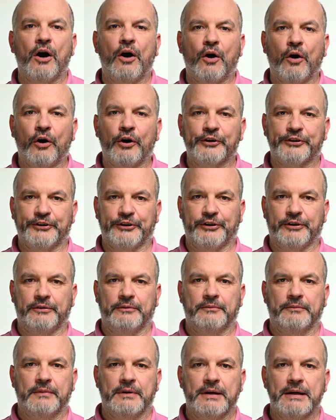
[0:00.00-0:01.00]
Order.
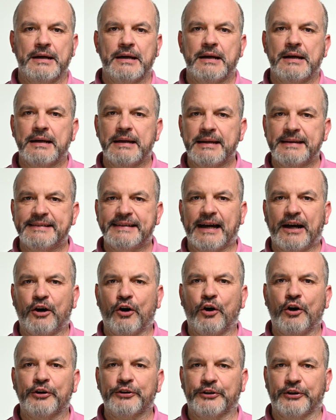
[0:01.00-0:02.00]
Lists are
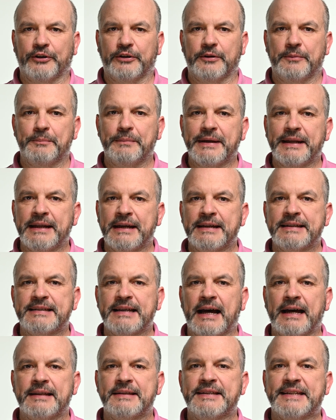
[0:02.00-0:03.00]
ordered, meaning
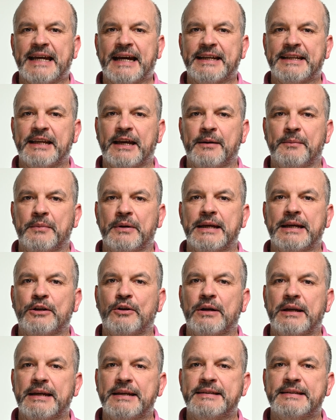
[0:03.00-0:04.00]
that the items in a
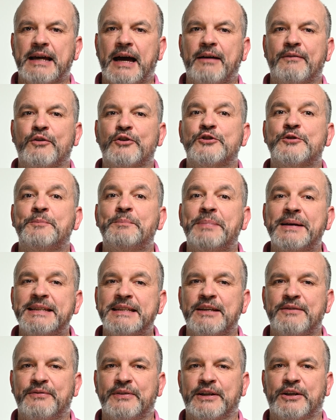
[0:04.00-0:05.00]
list have a
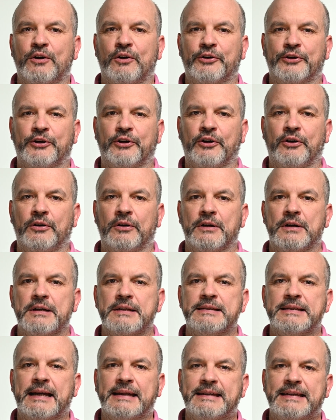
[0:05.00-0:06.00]
specific order
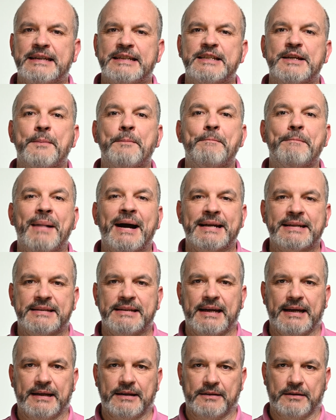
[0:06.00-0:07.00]
that is
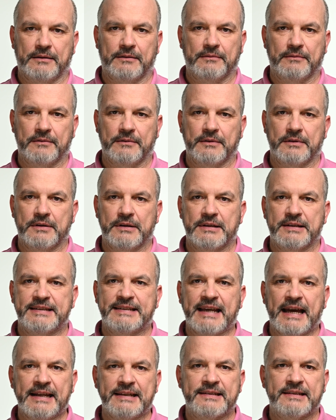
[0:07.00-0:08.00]
maintained.
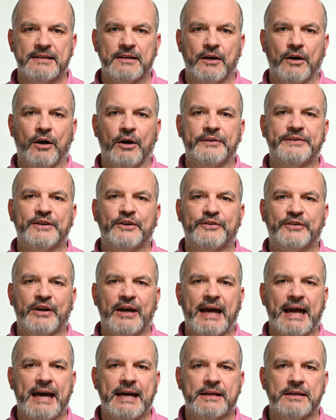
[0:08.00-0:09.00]
Sets, on the other
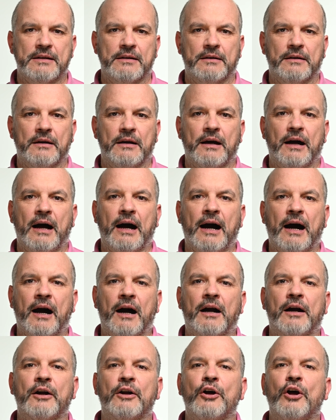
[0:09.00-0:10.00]
hand,
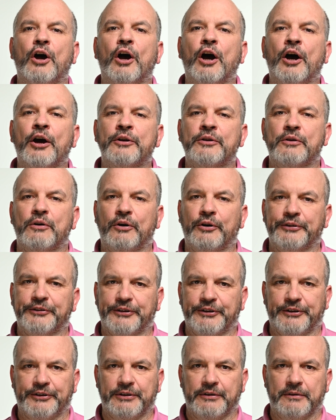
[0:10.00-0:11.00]
are
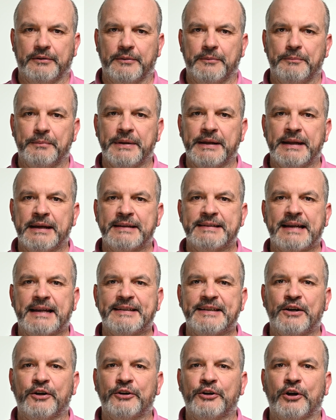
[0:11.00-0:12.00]
unordered, meaning that
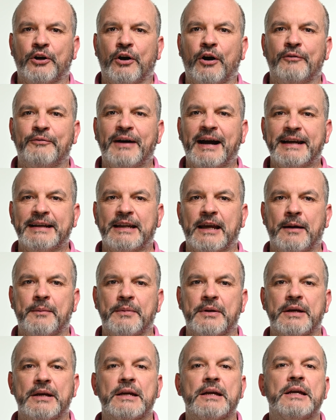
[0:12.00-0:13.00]
the order of
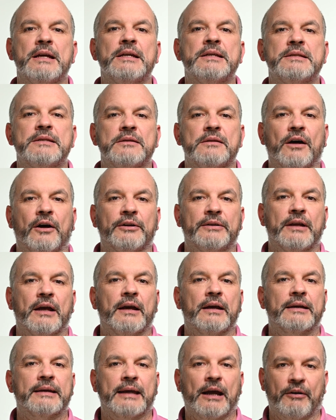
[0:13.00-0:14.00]
items is not
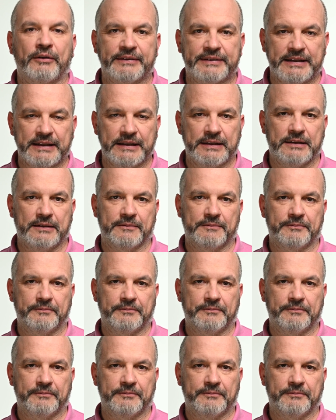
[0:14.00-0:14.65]
guaranteed.